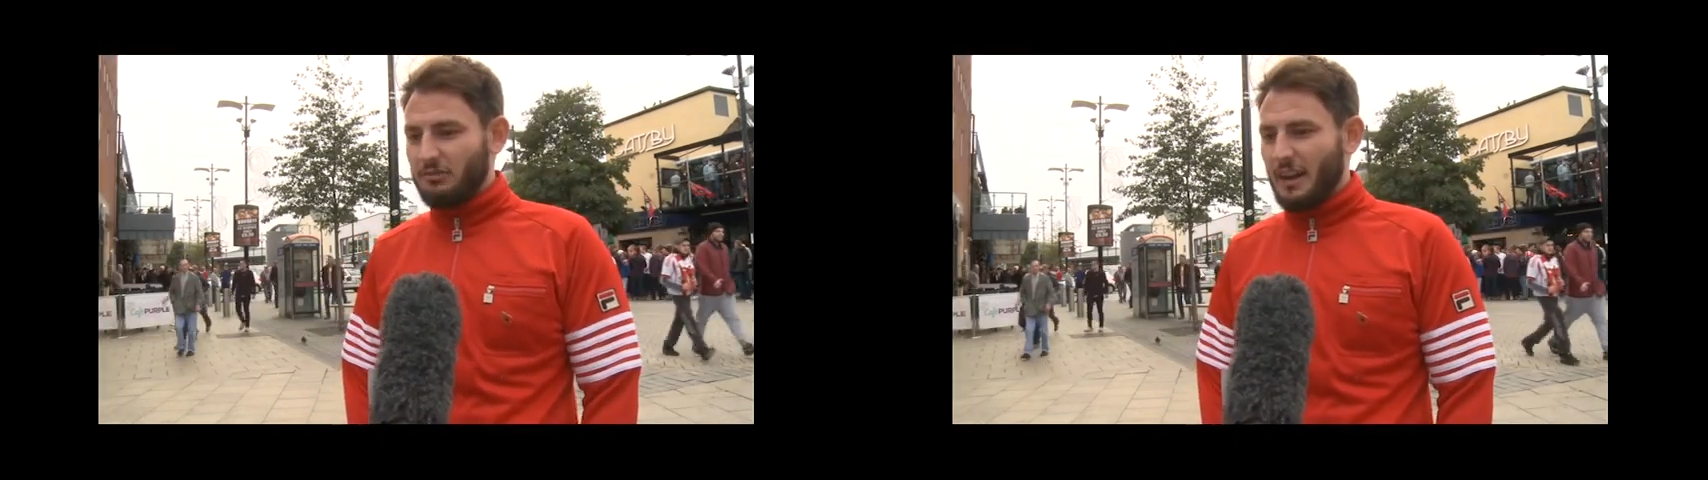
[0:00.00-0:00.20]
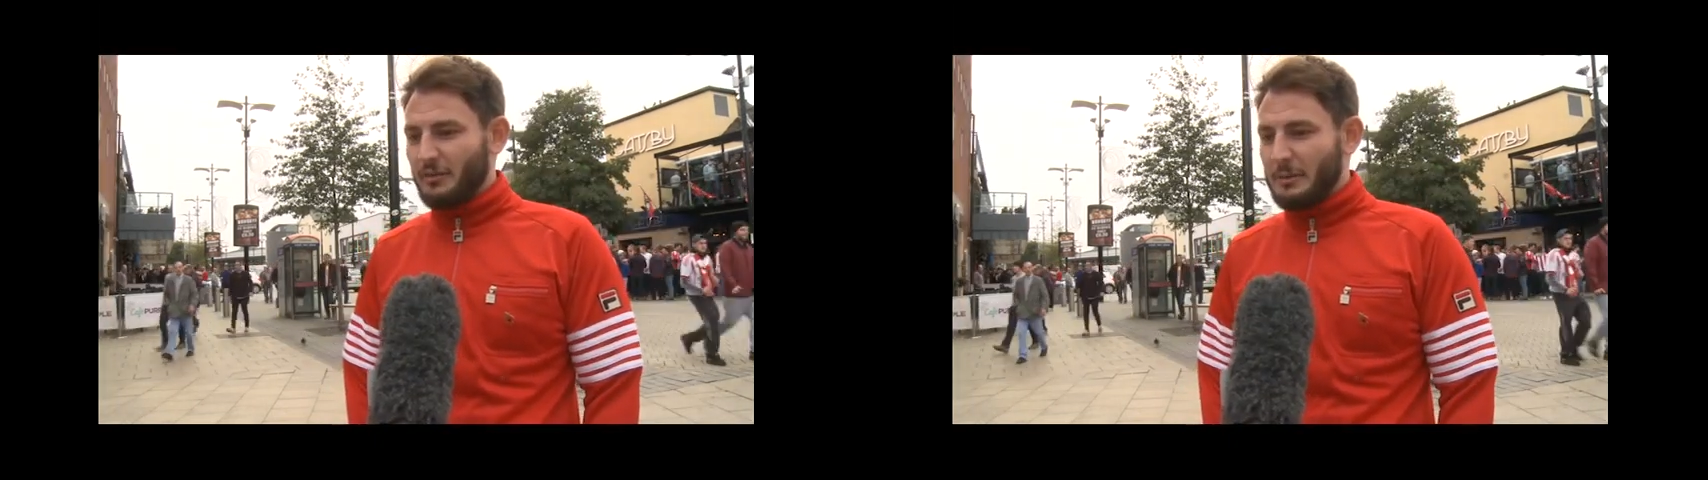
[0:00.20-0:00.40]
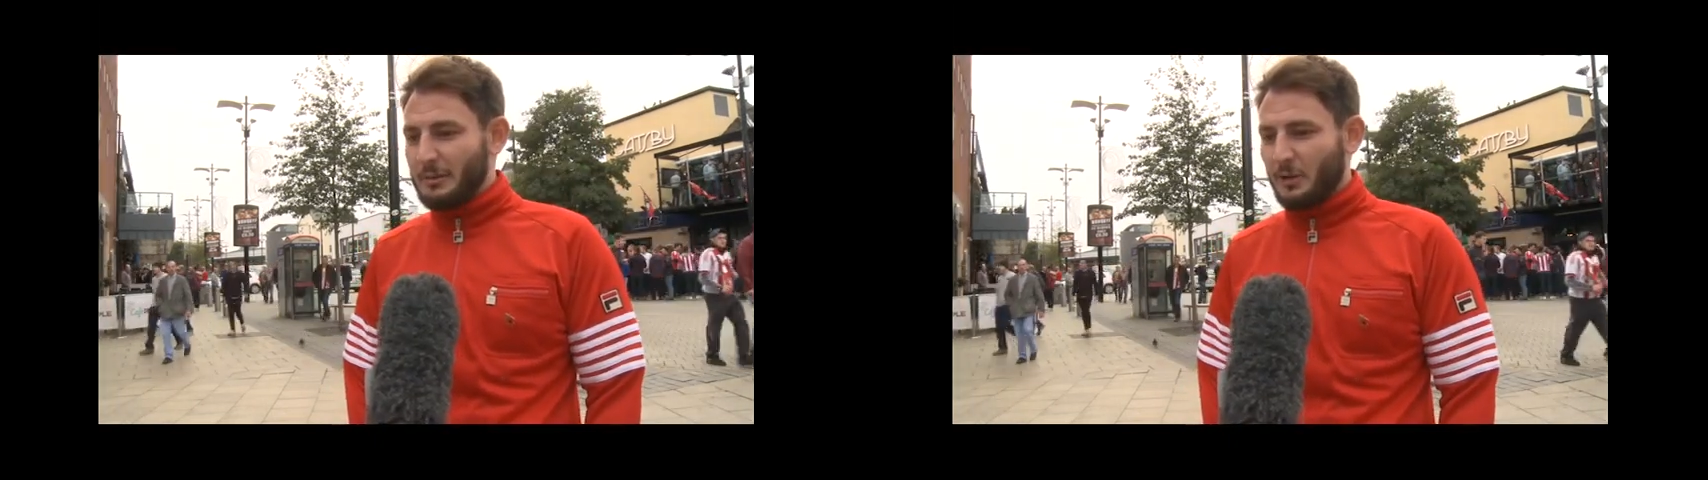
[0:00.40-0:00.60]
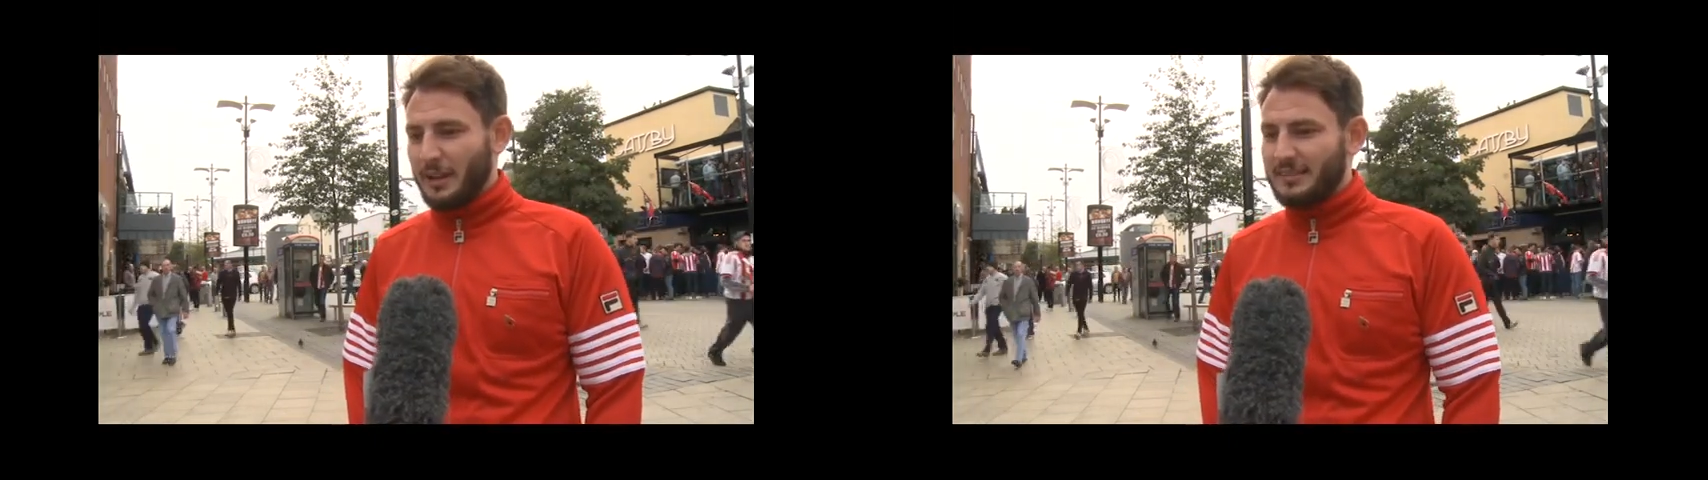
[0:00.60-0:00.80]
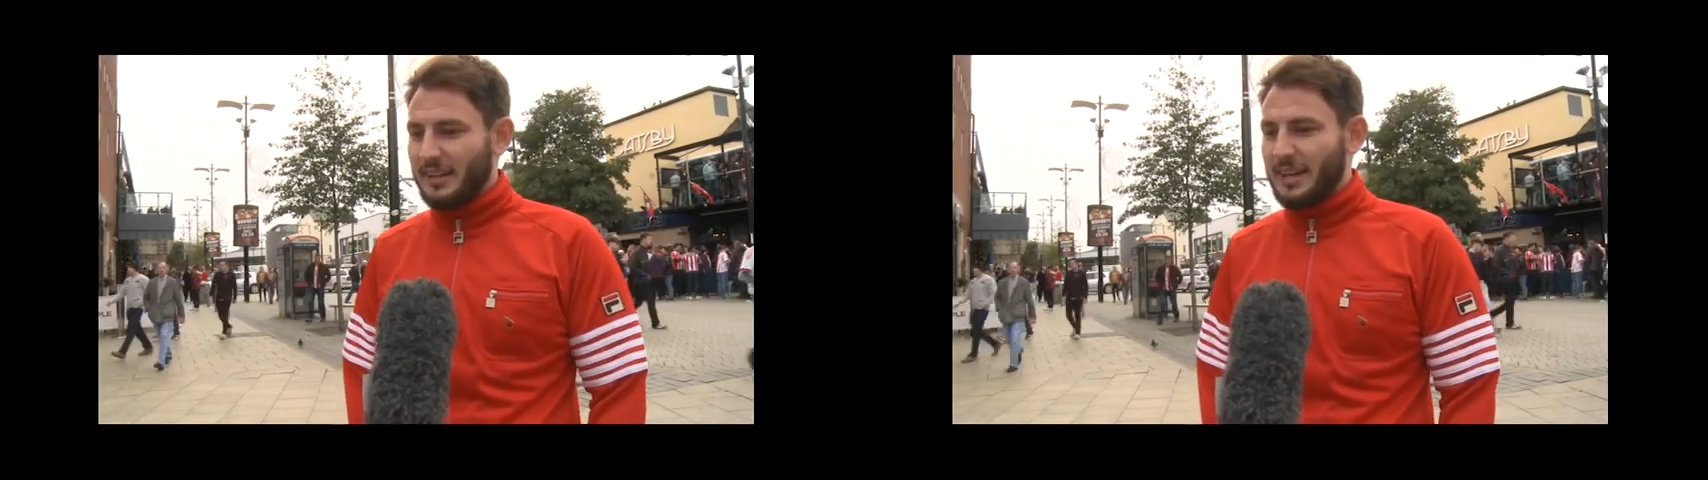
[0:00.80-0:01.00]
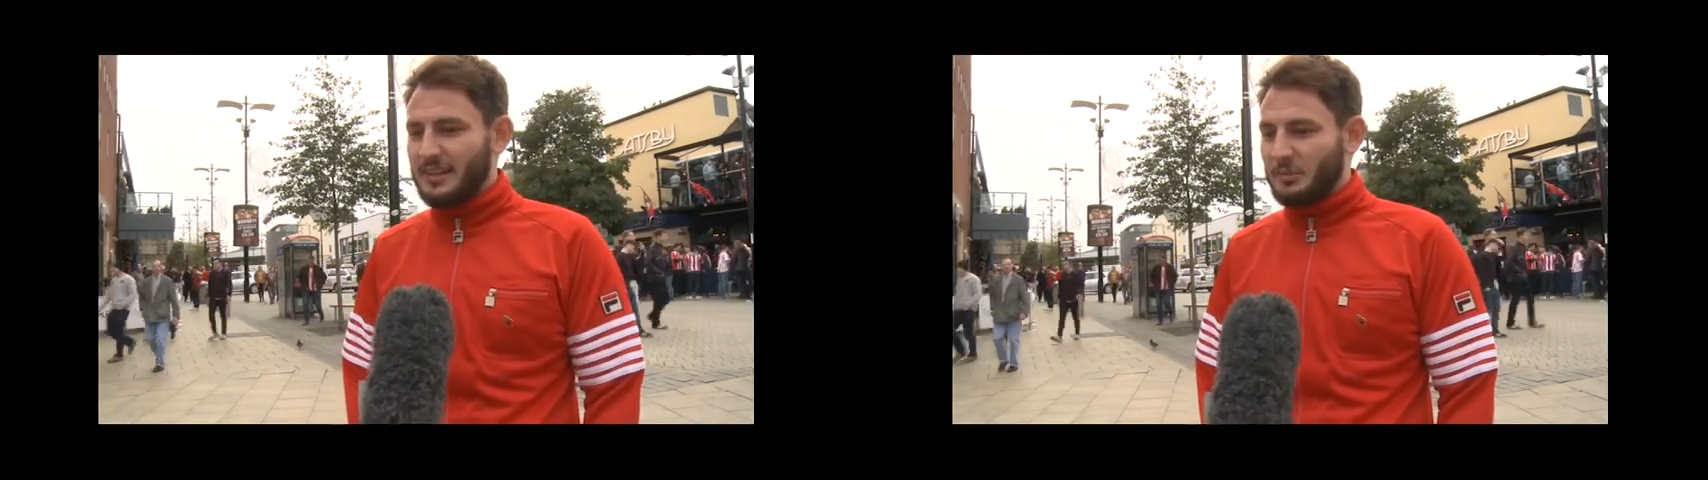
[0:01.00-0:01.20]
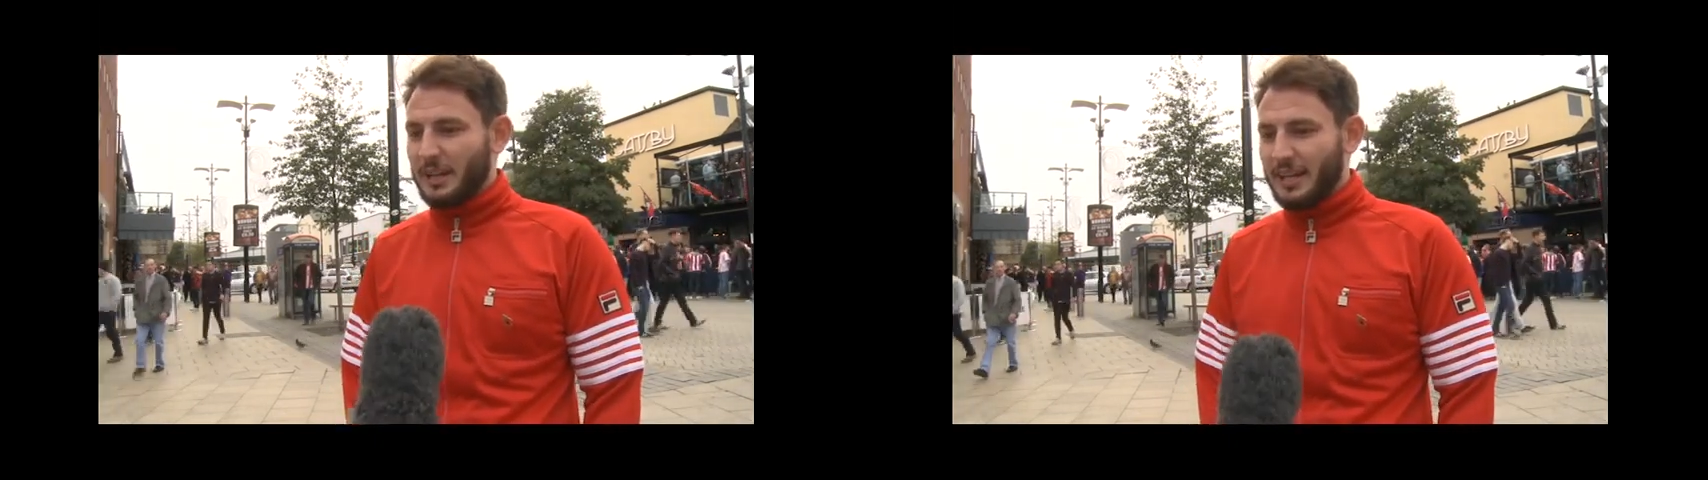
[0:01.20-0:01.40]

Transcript: rivalry between cities, we